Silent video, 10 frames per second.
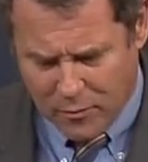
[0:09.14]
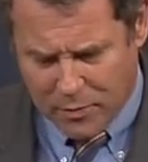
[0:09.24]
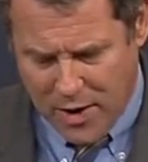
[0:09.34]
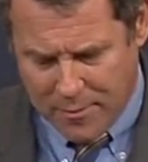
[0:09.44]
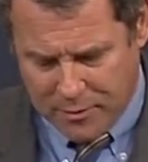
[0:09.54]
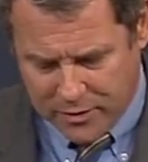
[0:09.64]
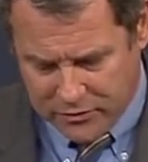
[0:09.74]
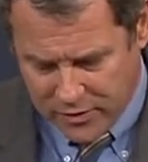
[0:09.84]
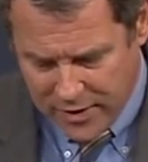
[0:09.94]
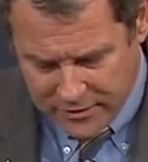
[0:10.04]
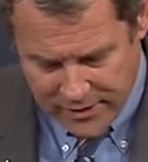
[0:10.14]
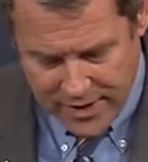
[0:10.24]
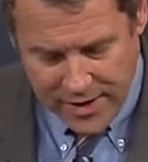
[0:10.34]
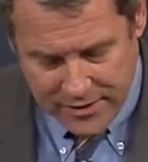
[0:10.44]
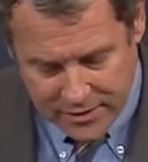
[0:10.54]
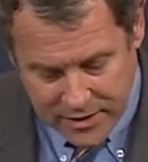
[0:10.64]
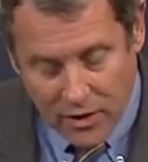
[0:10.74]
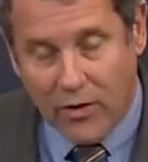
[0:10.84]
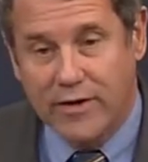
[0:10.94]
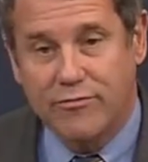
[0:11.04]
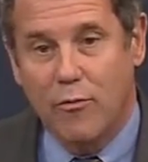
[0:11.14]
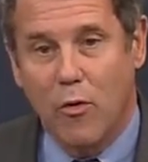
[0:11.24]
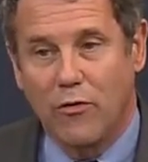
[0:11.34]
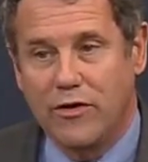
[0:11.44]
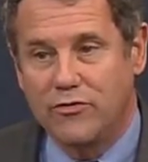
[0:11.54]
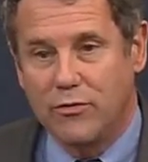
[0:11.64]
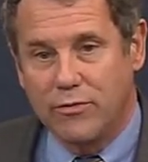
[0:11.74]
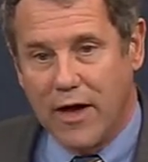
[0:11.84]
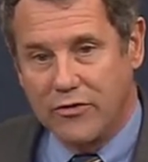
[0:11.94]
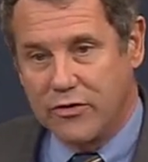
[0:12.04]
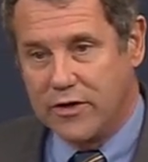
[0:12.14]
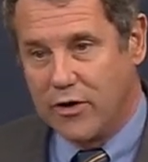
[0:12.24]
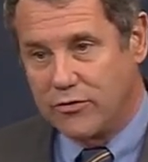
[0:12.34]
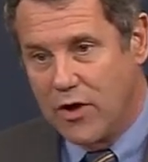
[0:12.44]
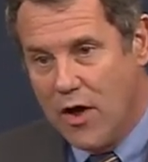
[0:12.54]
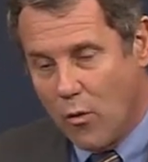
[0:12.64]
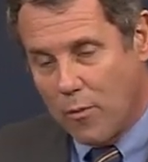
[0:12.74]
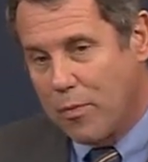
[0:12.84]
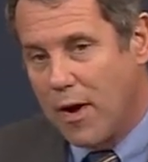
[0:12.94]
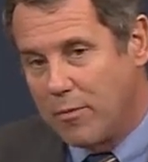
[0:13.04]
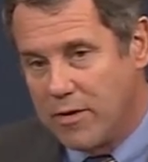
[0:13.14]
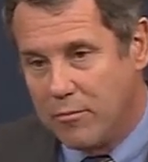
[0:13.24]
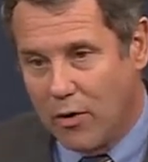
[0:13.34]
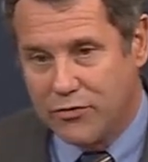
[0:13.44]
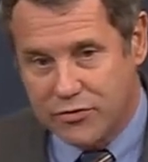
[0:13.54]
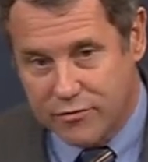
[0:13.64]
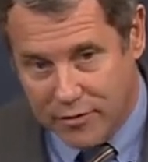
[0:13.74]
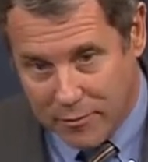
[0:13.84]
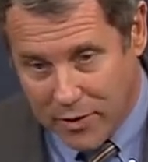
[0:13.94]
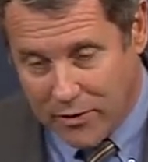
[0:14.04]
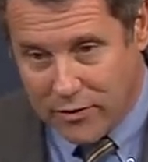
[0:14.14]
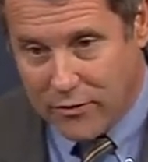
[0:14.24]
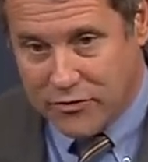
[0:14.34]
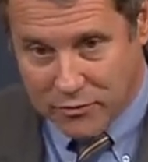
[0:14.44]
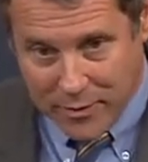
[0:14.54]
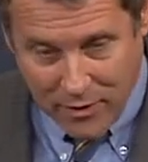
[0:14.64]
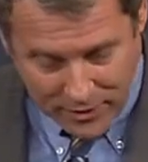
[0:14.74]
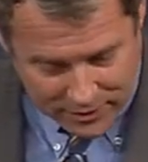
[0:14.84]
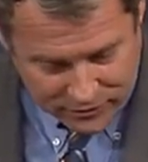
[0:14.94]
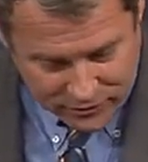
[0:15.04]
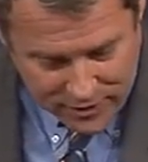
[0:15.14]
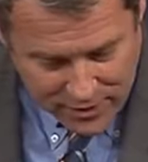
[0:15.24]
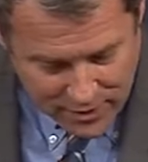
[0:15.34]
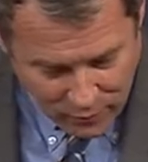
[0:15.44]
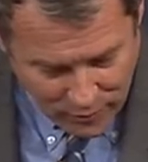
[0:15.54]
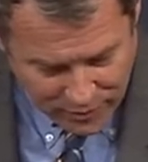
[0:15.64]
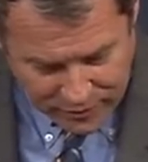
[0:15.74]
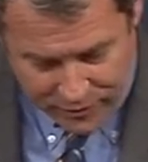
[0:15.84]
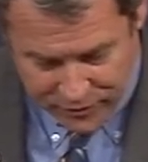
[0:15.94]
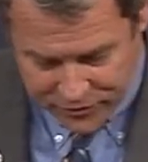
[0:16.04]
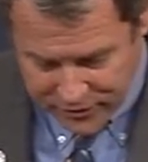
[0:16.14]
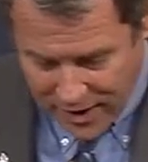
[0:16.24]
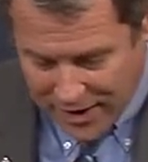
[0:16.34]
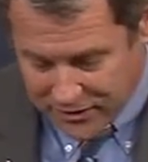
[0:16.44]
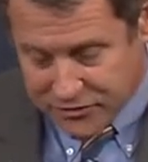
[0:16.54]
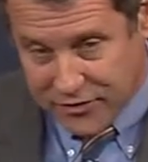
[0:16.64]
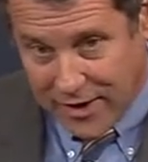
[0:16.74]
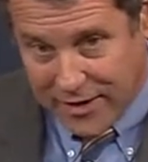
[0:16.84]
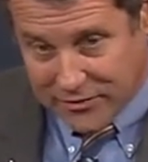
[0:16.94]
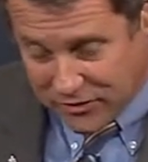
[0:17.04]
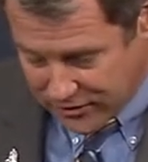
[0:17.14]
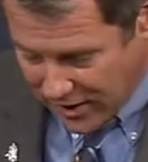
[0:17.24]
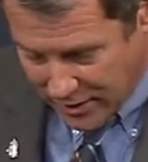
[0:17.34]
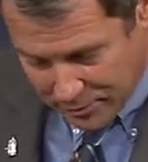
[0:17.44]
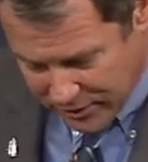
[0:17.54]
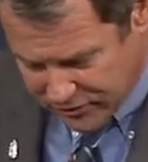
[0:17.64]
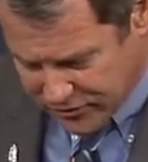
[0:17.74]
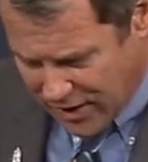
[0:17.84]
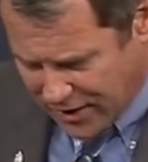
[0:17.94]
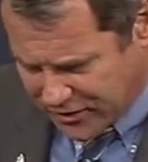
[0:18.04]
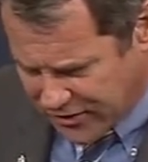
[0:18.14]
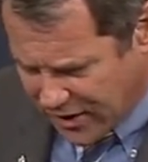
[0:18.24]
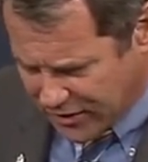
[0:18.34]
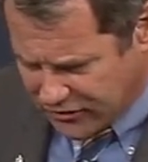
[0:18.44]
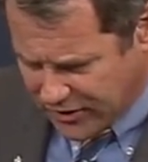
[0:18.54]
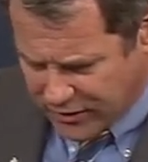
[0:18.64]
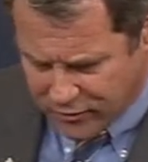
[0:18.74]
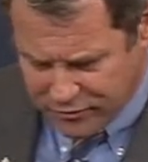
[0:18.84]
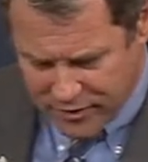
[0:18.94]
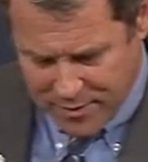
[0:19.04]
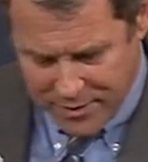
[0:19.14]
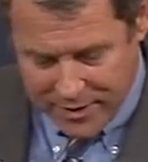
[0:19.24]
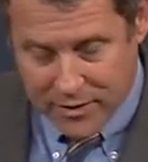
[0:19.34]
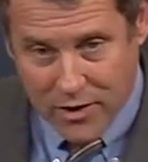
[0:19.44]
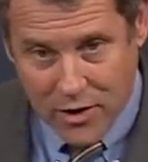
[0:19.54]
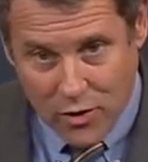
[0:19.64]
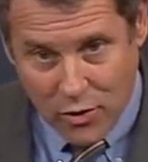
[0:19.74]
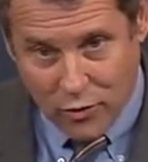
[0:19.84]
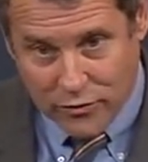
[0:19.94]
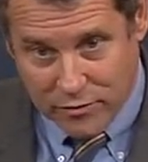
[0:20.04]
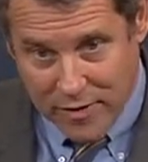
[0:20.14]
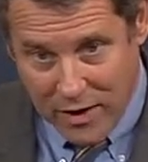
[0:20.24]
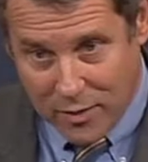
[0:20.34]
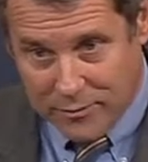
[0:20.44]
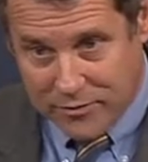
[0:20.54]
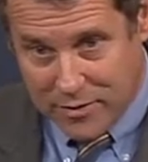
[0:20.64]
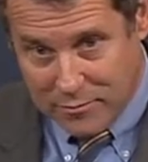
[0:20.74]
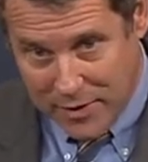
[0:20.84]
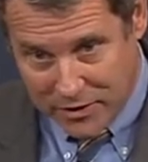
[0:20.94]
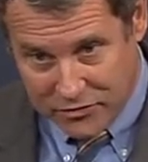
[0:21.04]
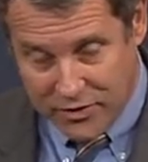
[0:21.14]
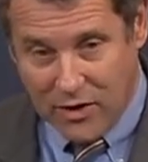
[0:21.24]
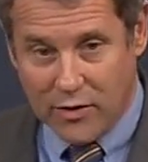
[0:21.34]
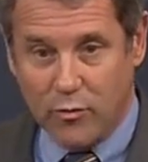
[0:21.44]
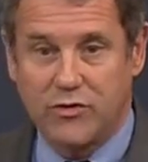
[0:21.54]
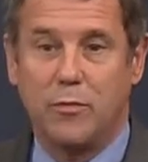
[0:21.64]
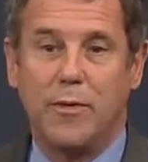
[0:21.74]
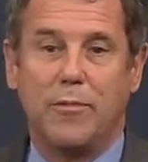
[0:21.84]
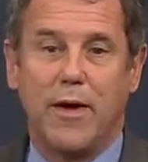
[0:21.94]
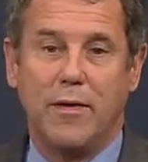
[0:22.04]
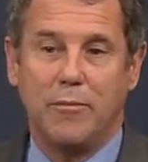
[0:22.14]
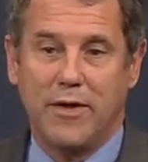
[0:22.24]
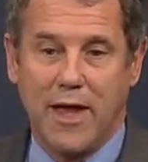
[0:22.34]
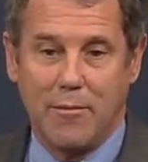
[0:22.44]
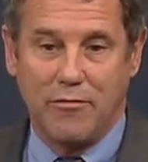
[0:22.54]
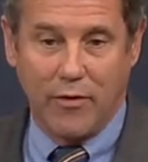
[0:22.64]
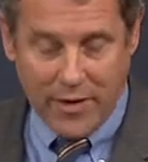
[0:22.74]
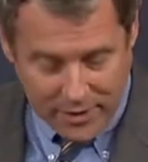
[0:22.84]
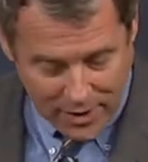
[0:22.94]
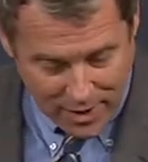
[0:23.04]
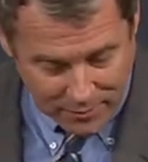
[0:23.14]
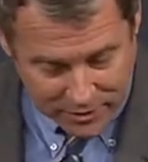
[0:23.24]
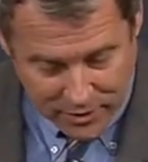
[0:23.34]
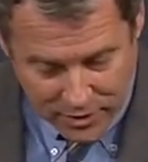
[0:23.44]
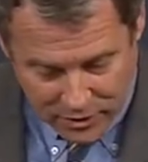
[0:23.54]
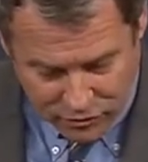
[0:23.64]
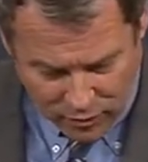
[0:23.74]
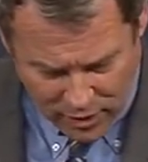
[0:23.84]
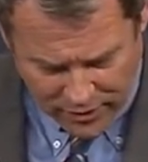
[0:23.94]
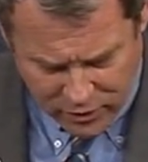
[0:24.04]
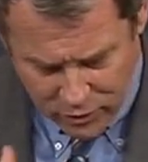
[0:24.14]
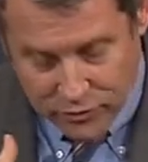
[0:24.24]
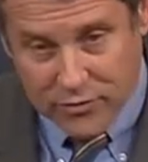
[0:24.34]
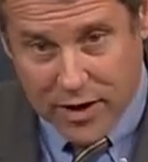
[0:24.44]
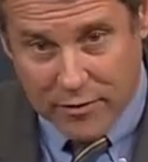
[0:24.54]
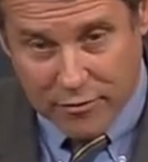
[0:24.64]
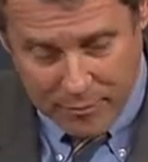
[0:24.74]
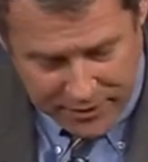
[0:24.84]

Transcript: properties to aid in healing for more than 2,000 years. We're probably most familiar as Americans with the Scottish scientist, I believe Scottish, Alexander Fleming, who developed penicillin, which became a very common drug used kind of from the